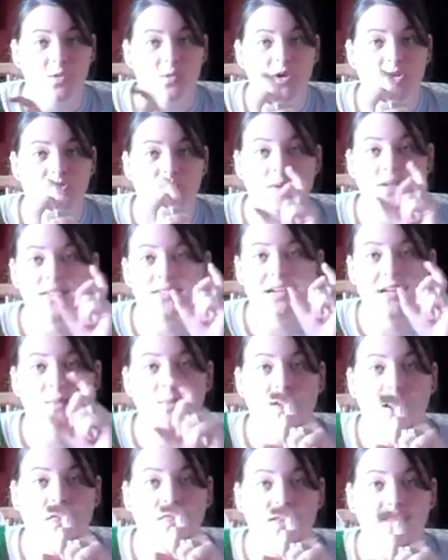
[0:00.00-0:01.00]
Which one's going to
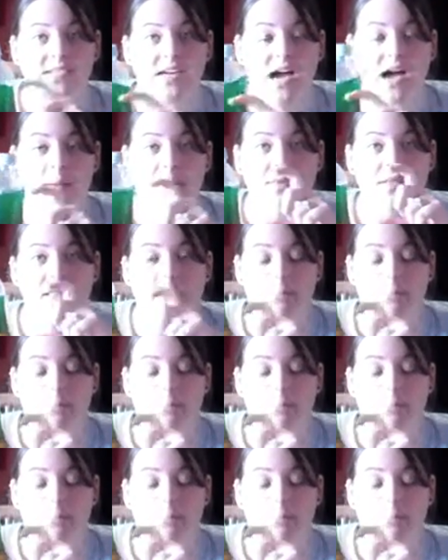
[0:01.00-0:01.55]
be on the top and the